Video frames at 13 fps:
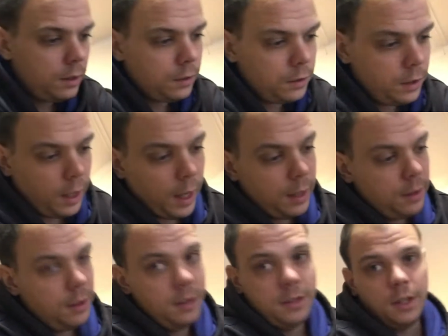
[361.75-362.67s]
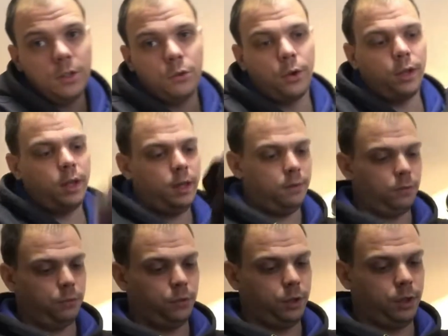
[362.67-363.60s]
Okay, this thing's really,
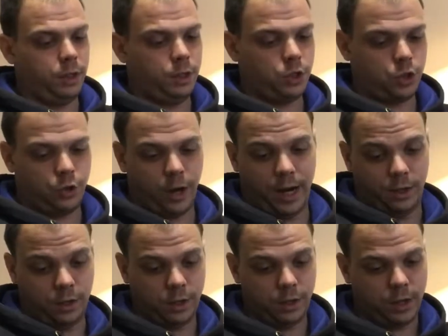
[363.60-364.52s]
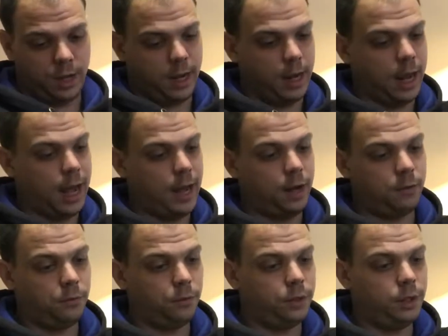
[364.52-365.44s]
really strange, and I
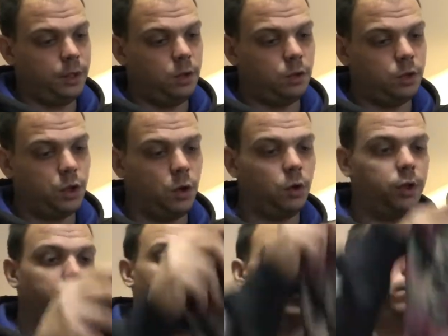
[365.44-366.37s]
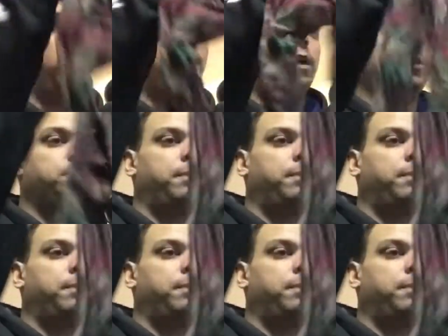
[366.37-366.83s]
don't really know totally what it was,